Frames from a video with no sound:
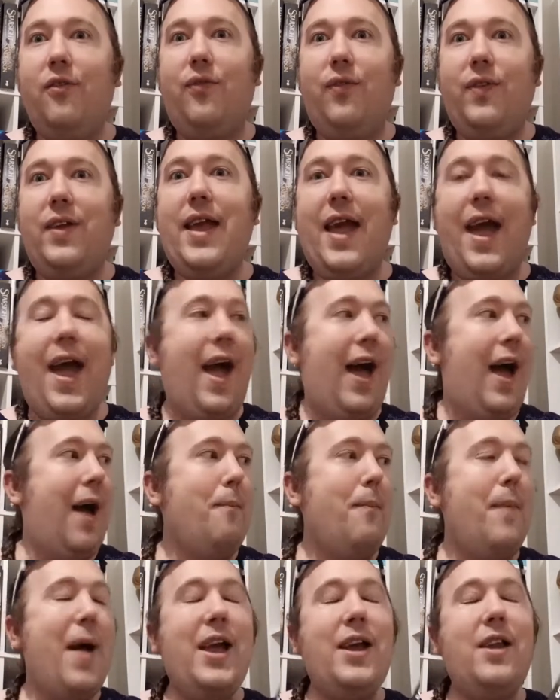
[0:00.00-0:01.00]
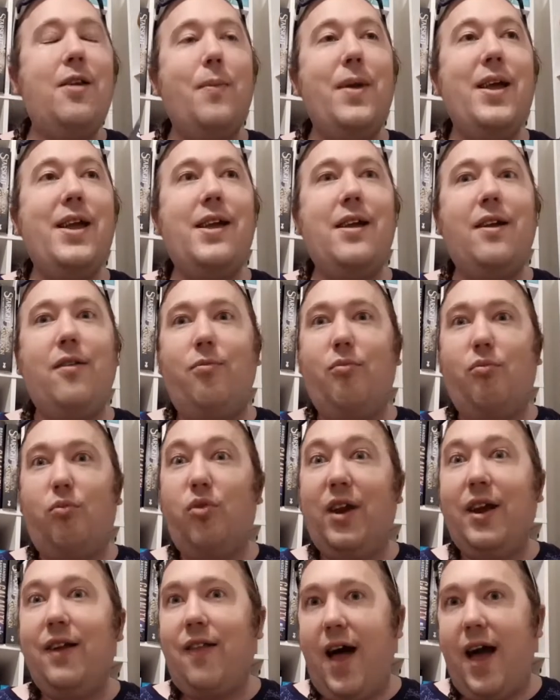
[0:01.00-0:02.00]
yeah, made me
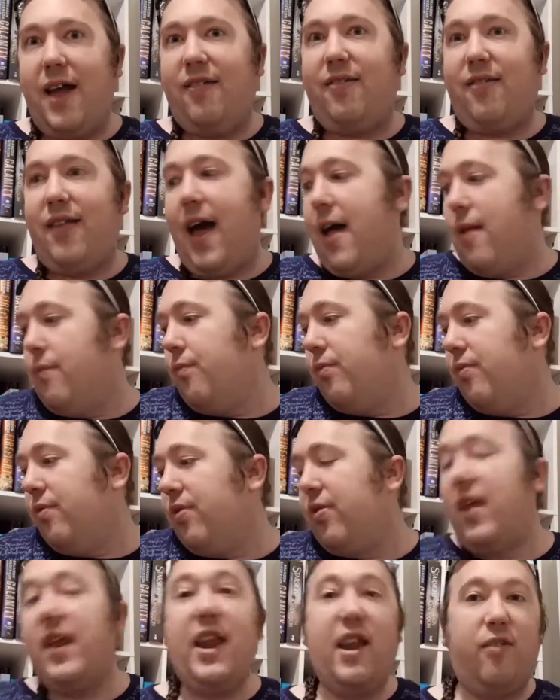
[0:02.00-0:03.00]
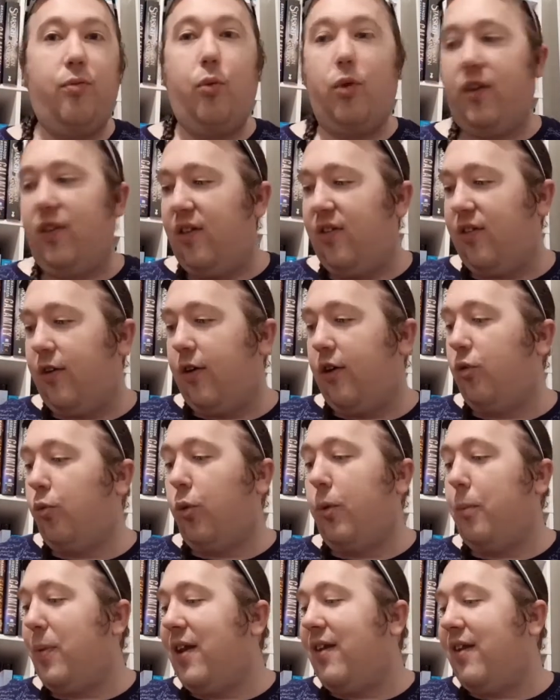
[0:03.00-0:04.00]
realize that the next book in the series
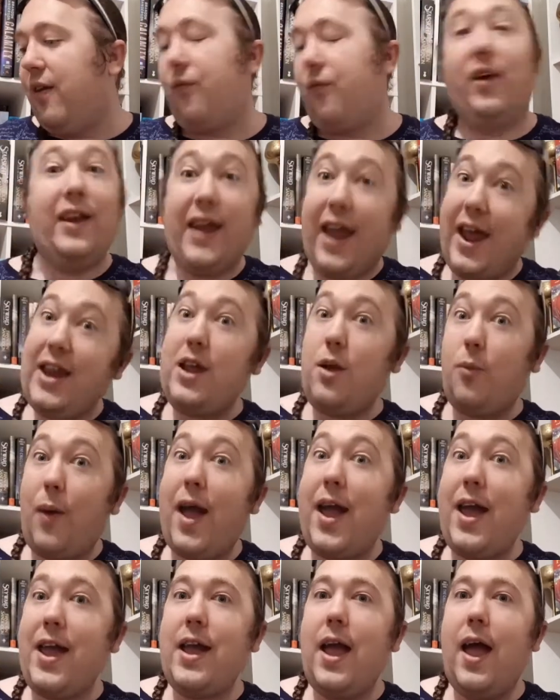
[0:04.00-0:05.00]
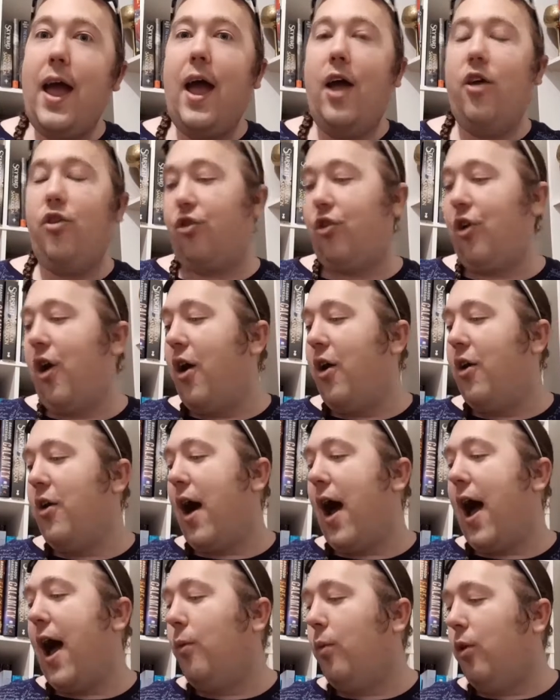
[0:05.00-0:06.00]
would be different anyway. So
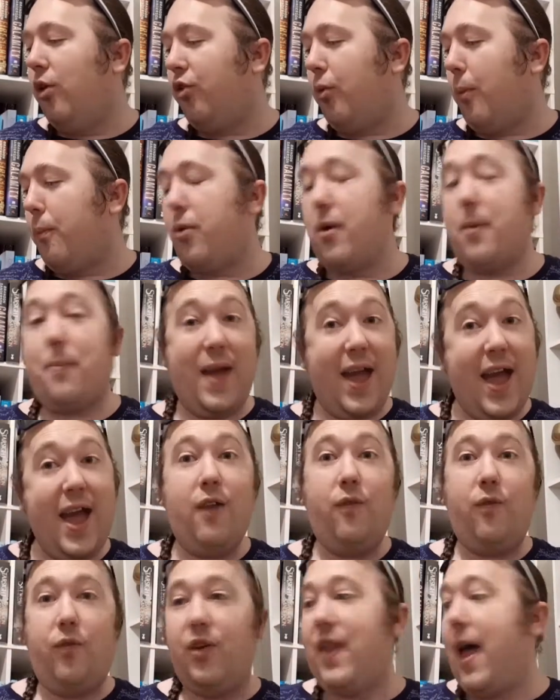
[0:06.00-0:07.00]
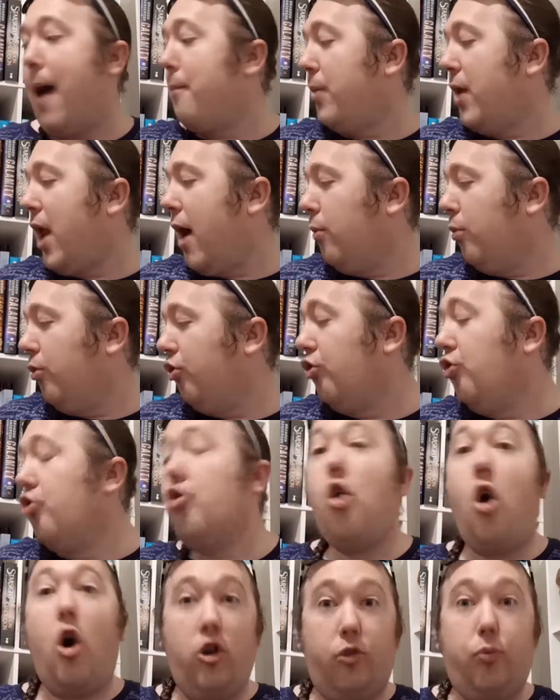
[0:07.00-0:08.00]
I was prepared for that, but I was
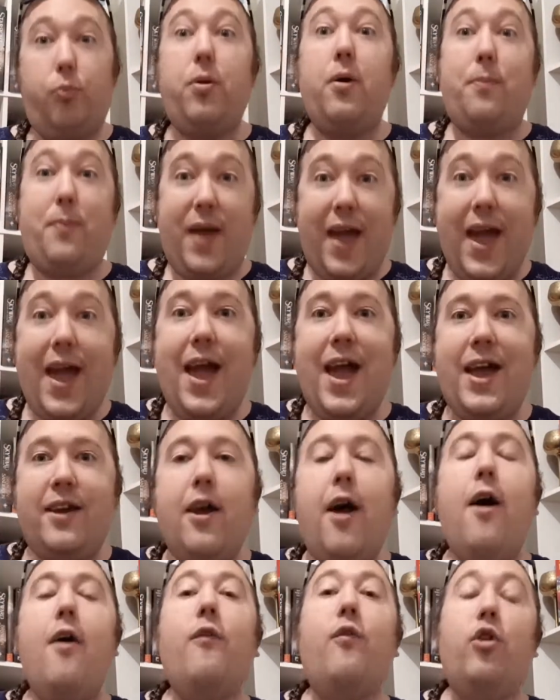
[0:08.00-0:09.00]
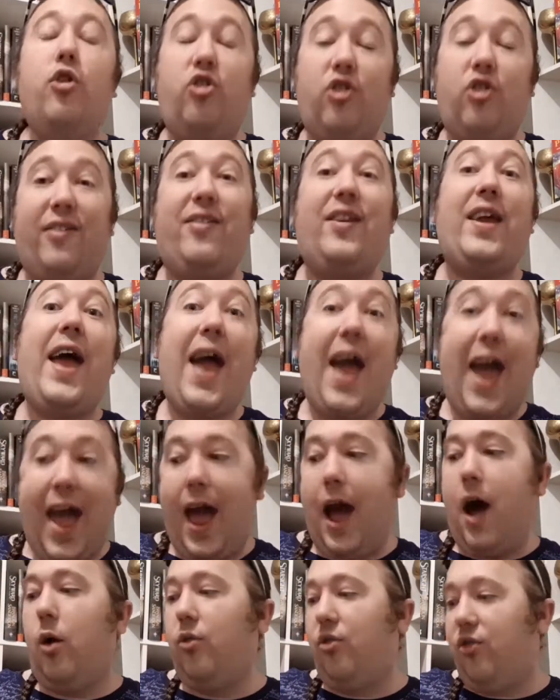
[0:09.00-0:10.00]
not prepared for just
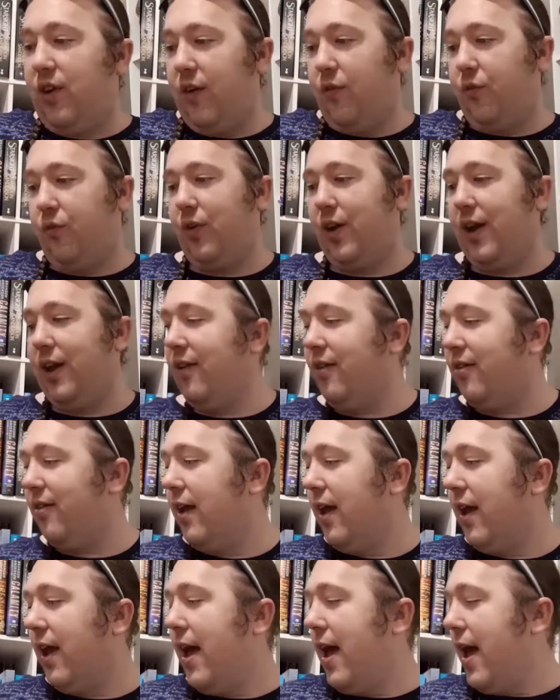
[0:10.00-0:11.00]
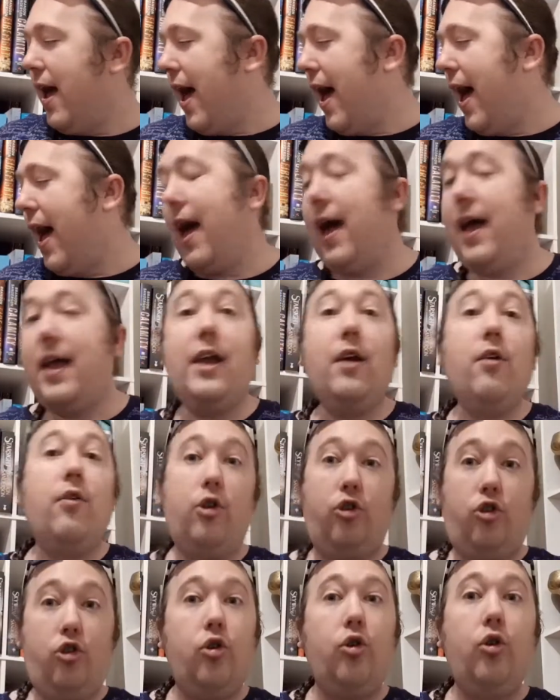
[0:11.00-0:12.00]
how different uh, Era
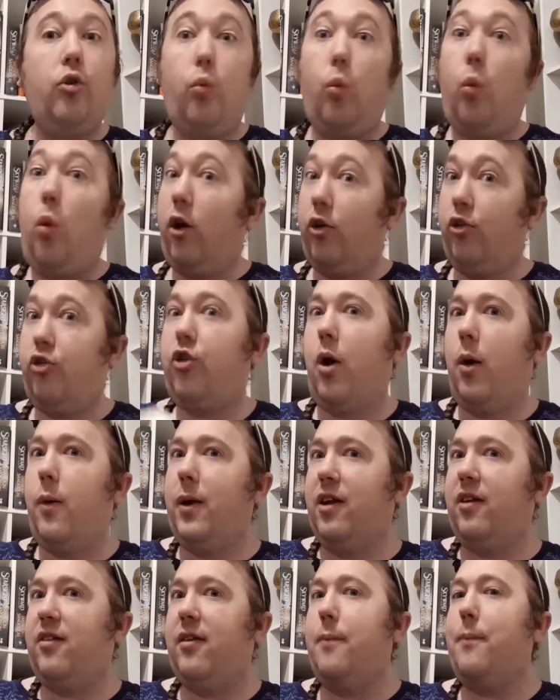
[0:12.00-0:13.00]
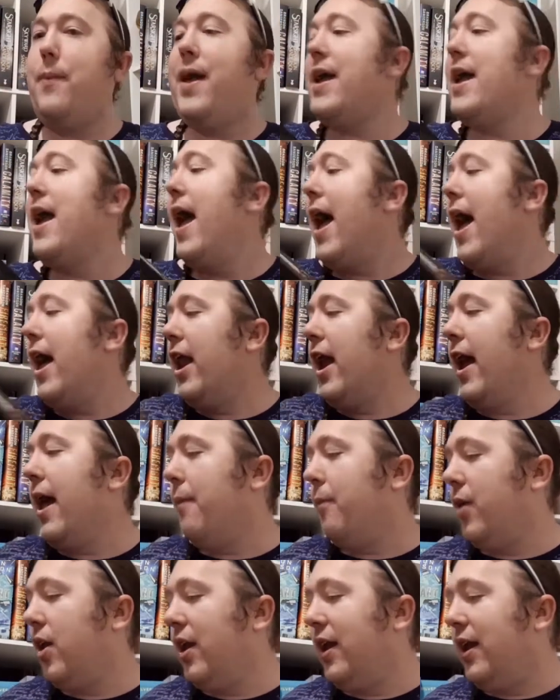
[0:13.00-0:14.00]
2 was going to be. And I
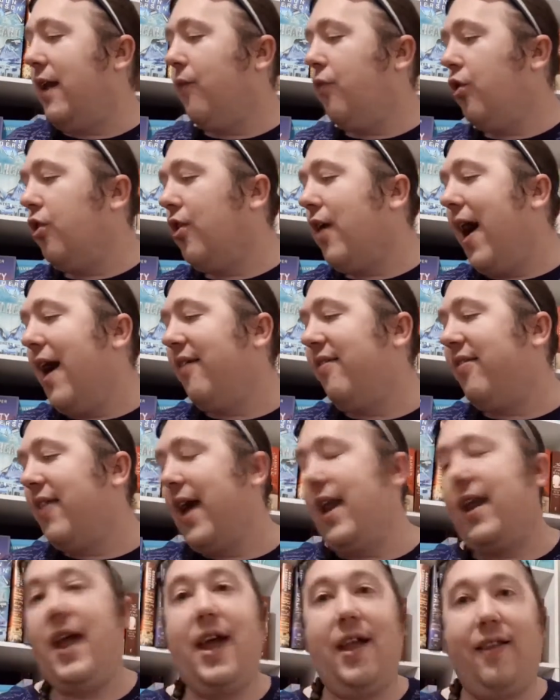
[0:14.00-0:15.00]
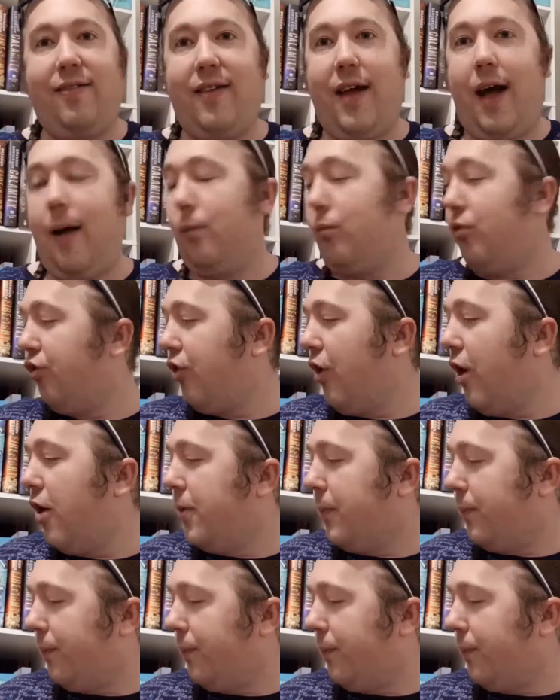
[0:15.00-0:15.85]
am going to give you guys that heads up. So